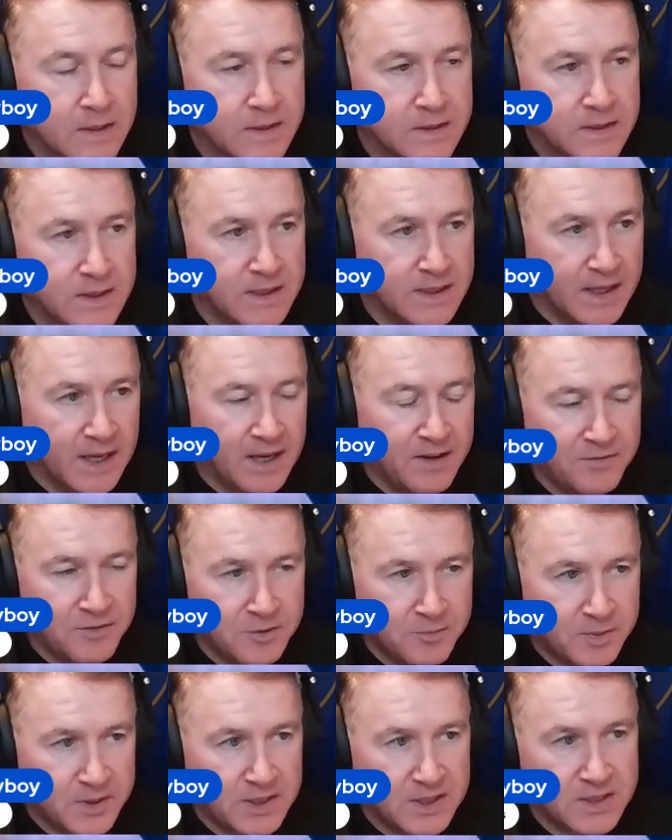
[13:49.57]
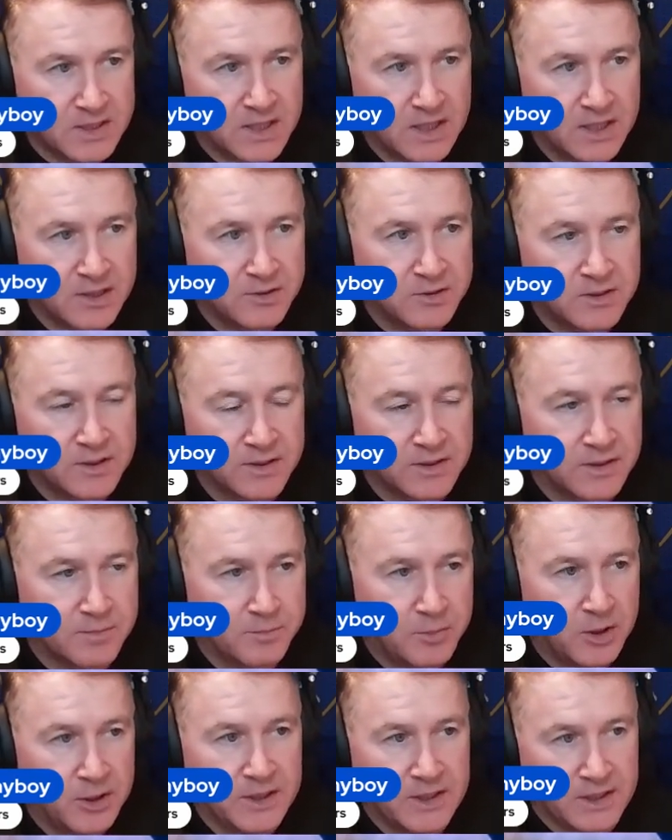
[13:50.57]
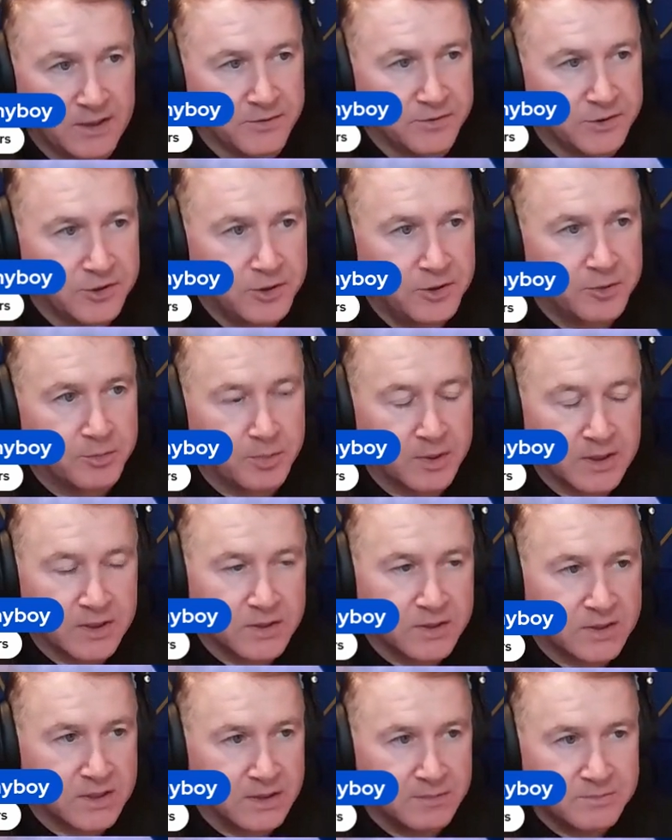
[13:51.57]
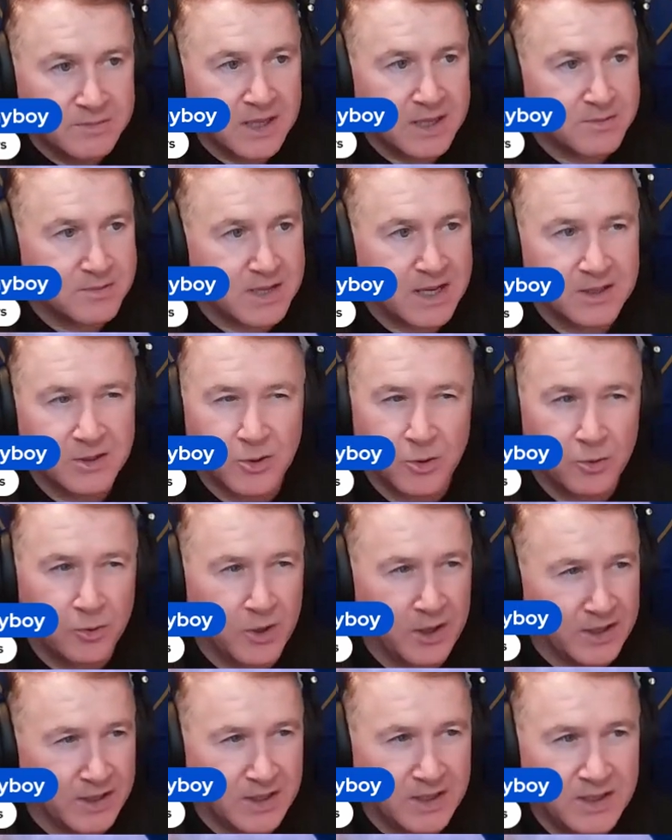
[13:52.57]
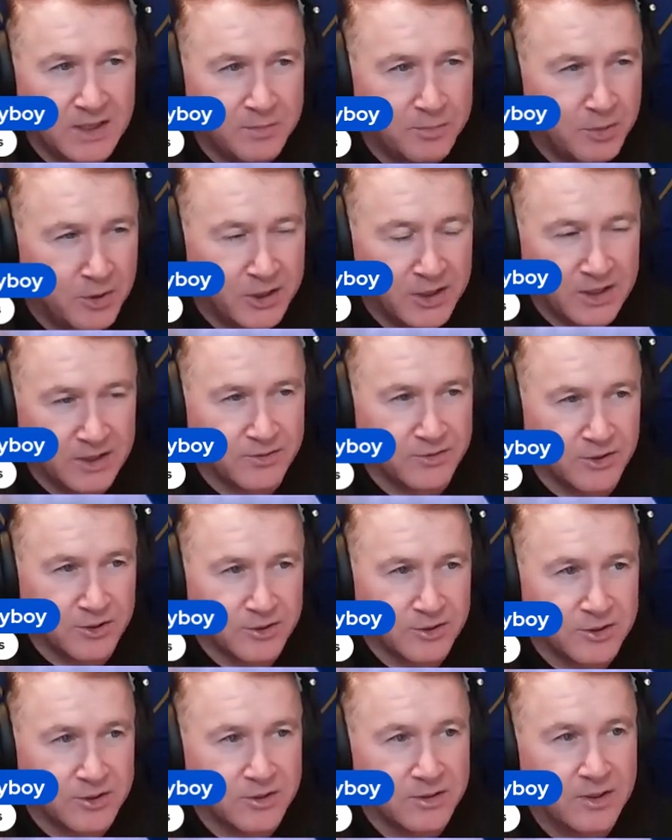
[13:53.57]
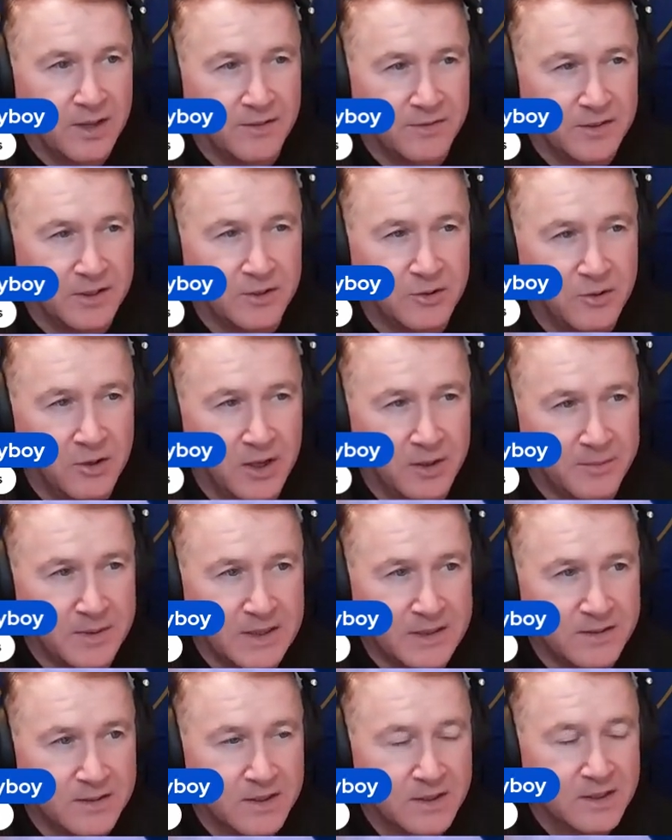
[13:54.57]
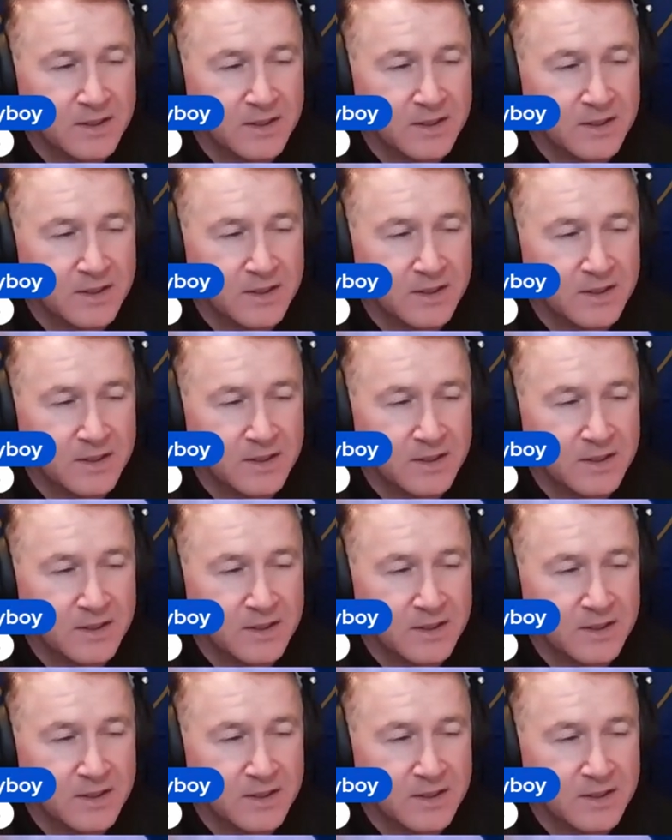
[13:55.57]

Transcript: See, everybody's allowed their point of view, but sometimes I don't want to hear point of views, if you know what I mean.